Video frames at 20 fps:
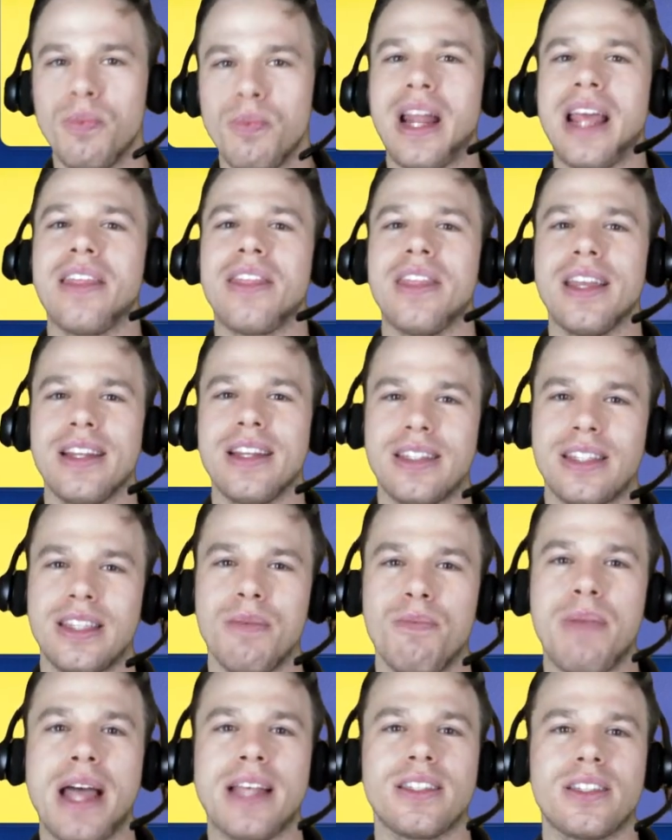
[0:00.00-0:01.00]
but I think it's the
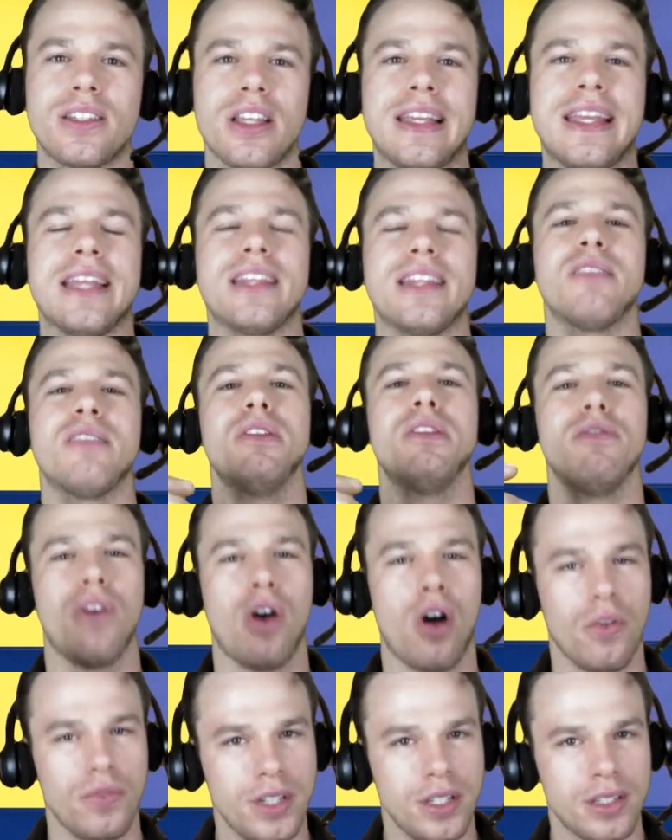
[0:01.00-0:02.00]
best to get them
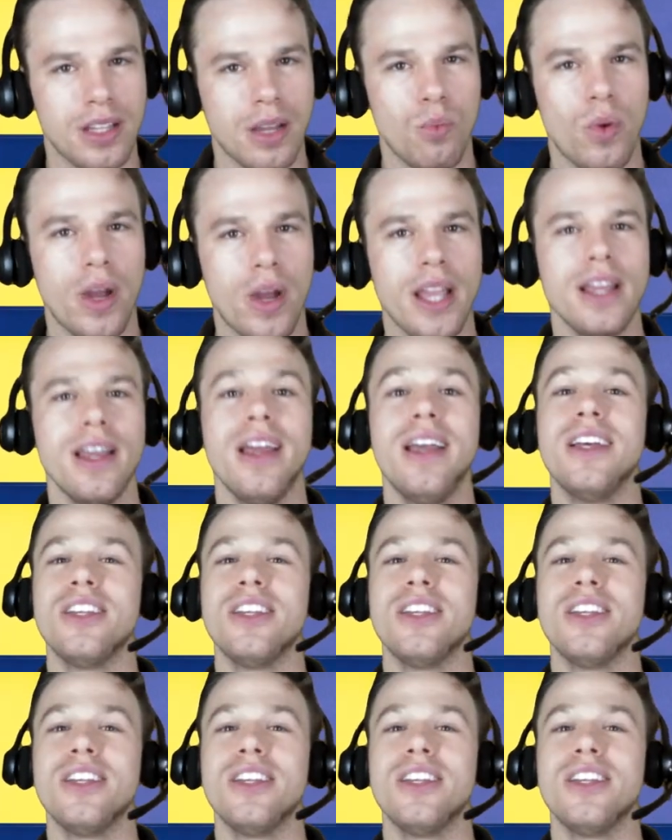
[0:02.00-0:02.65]
involved in some way